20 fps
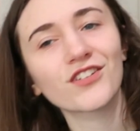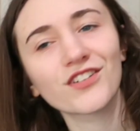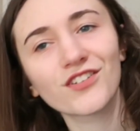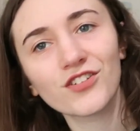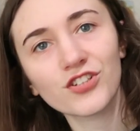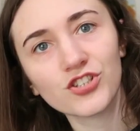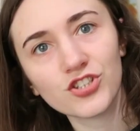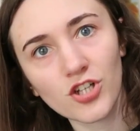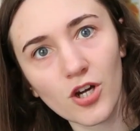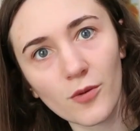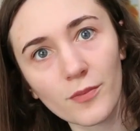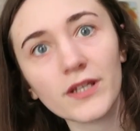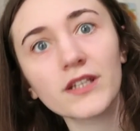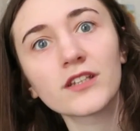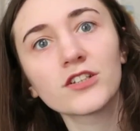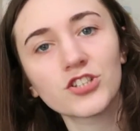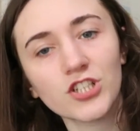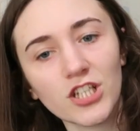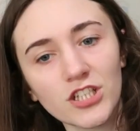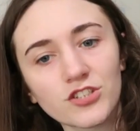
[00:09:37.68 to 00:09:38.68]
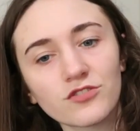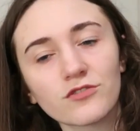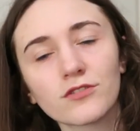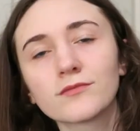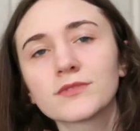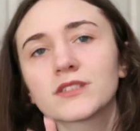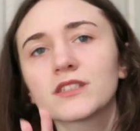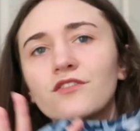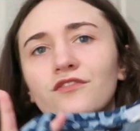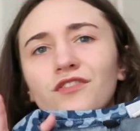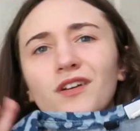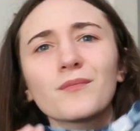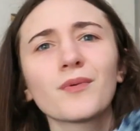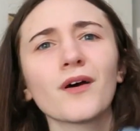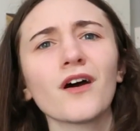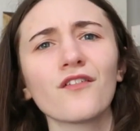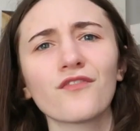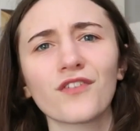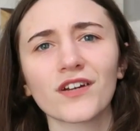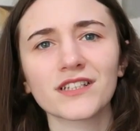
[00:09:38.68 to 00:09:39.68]
on in the shop, in the changing rooms, fit
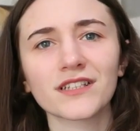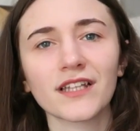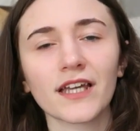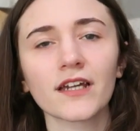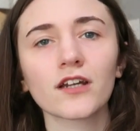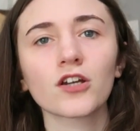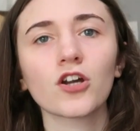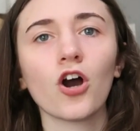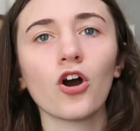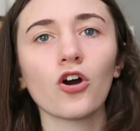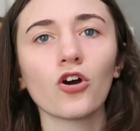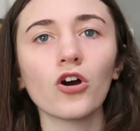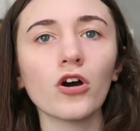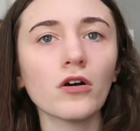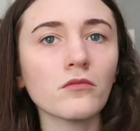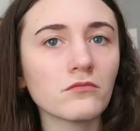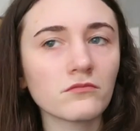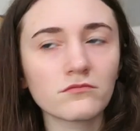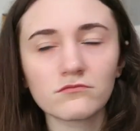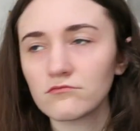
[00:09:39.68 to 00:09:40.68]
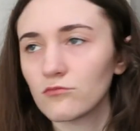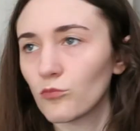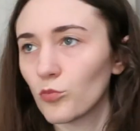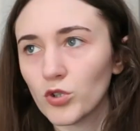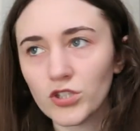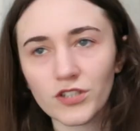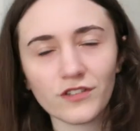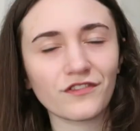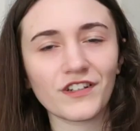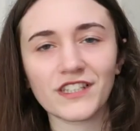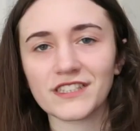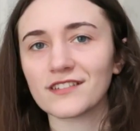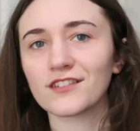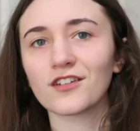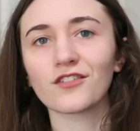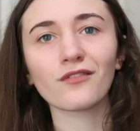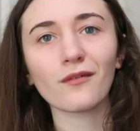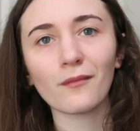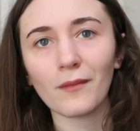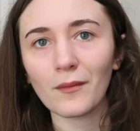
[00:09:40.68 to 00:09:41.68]
perfect. Like, got home, wouldn't fasten
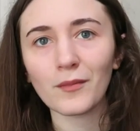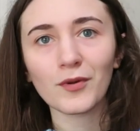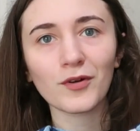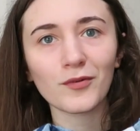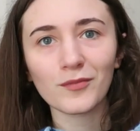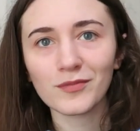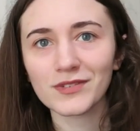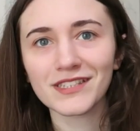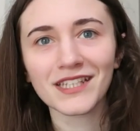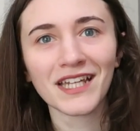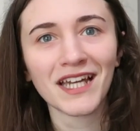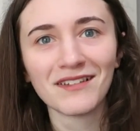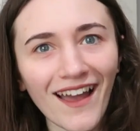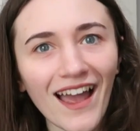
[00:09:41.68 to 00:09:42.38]
over my boobs.